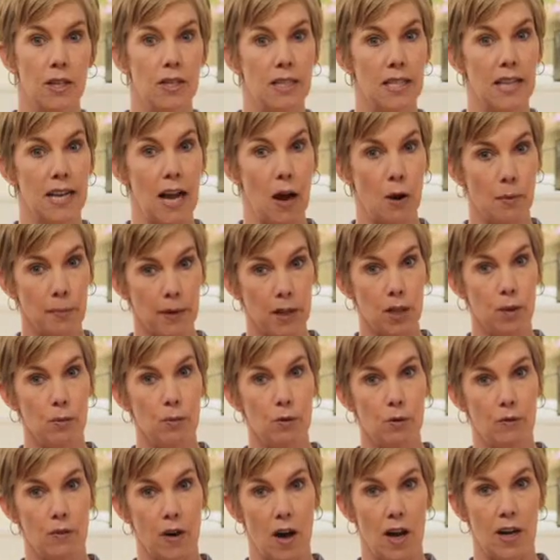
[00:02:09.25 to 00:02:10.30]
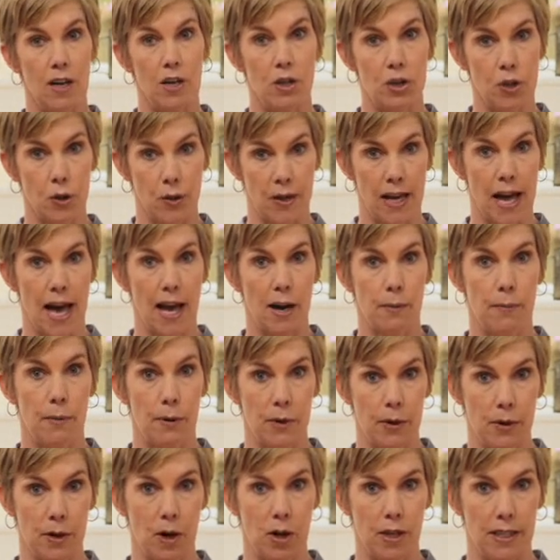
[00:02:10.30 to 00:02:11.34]
So now I'm gonna move on and show you how to
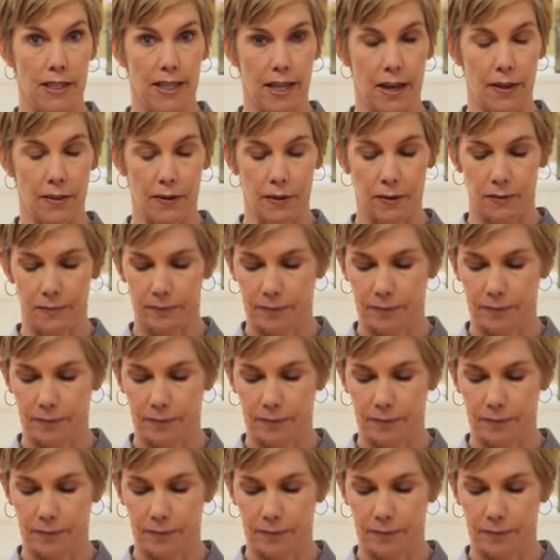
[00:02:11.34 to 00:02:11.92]
put it all together.